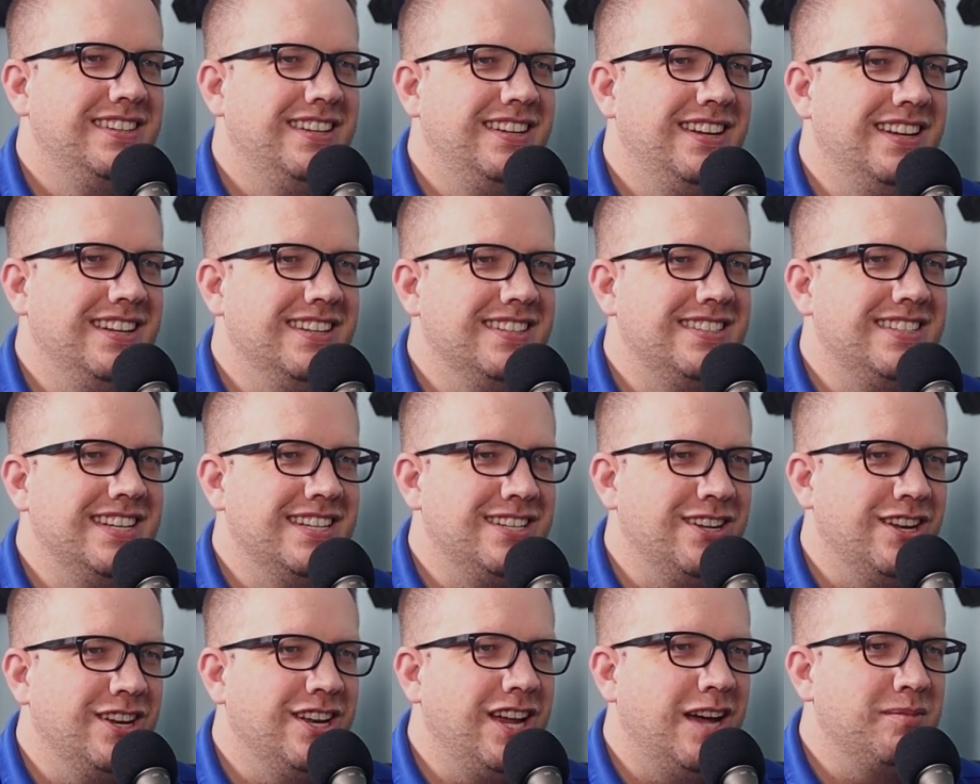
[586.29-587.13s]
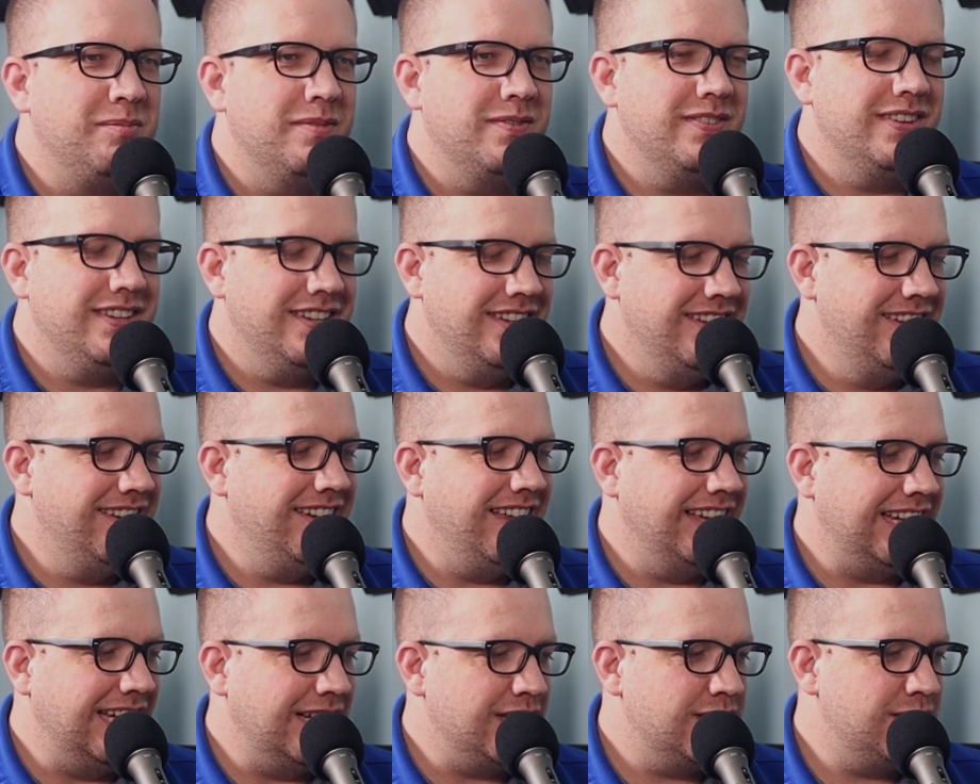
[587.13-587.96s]
and sits on top of it and
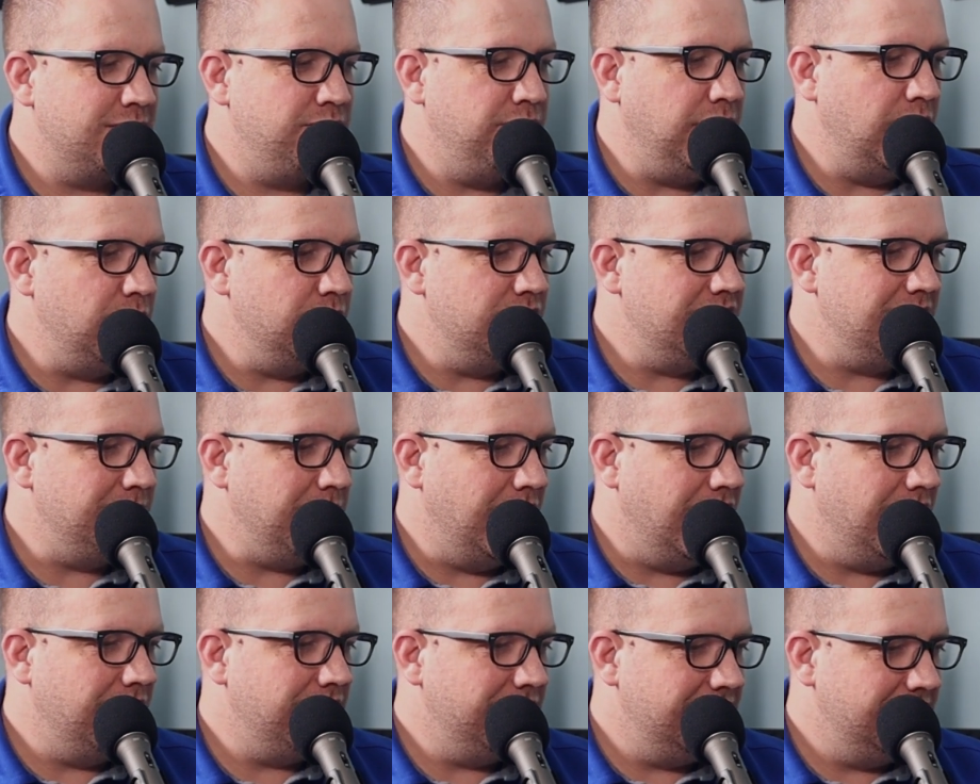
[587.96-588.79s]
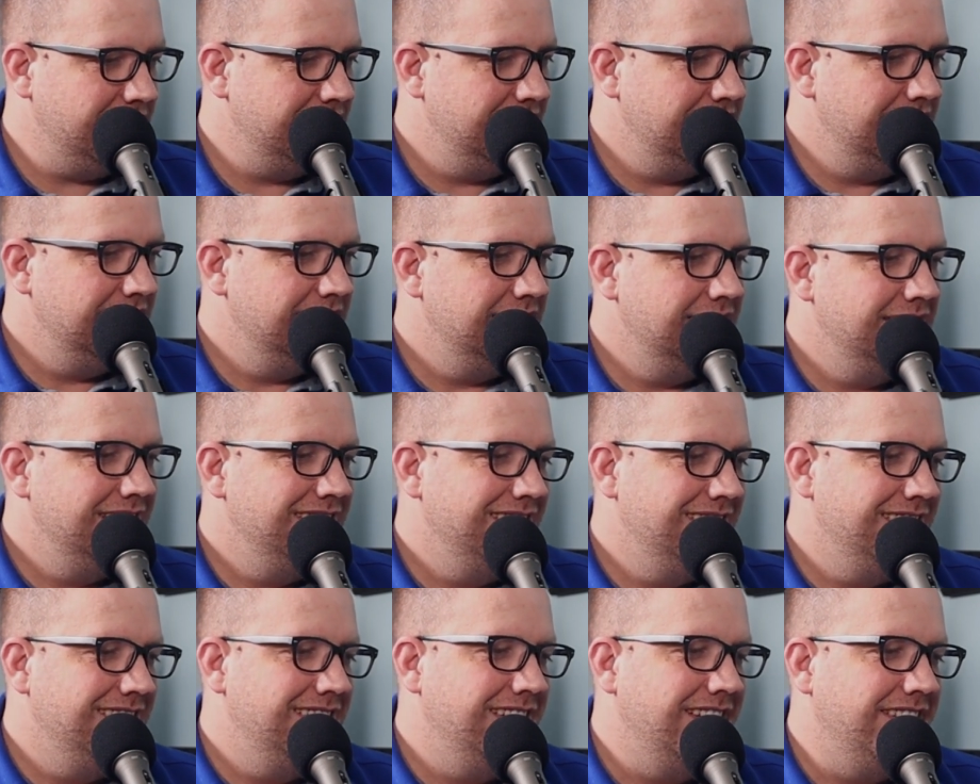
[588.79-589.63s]
like explodes them off,
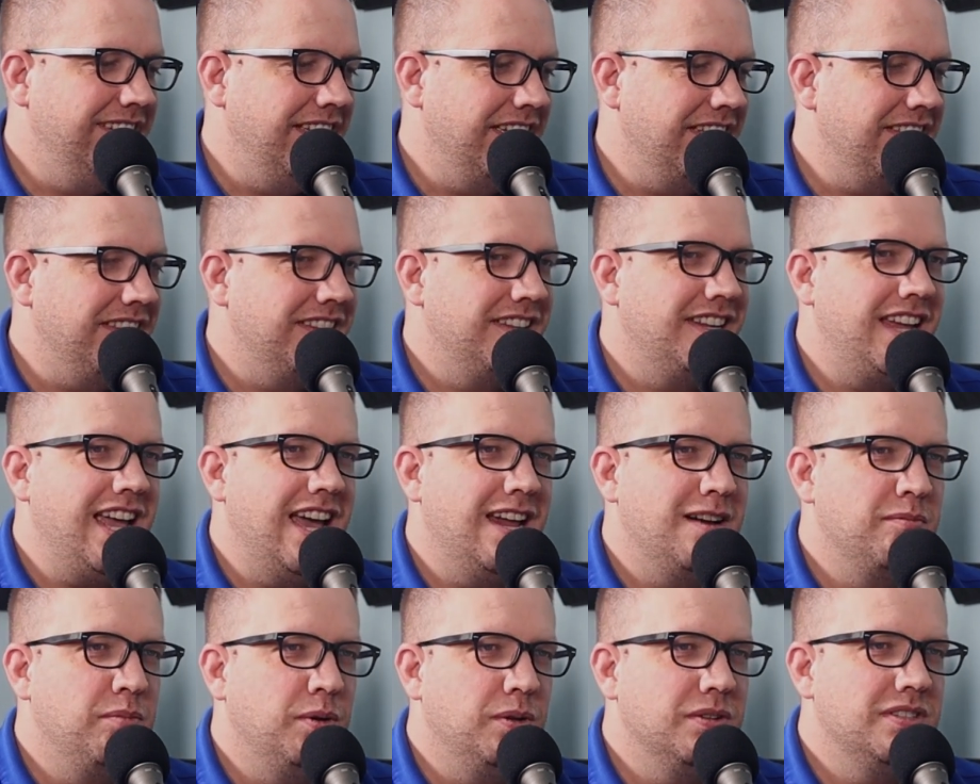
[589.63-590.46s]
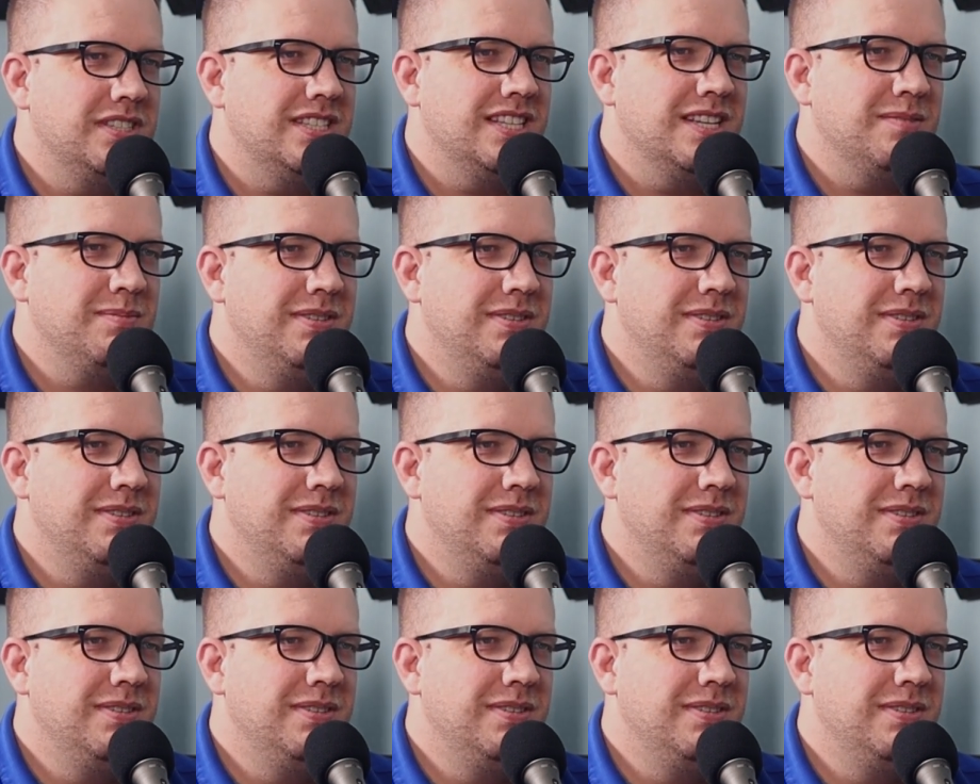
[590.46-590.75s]
and like catapults them.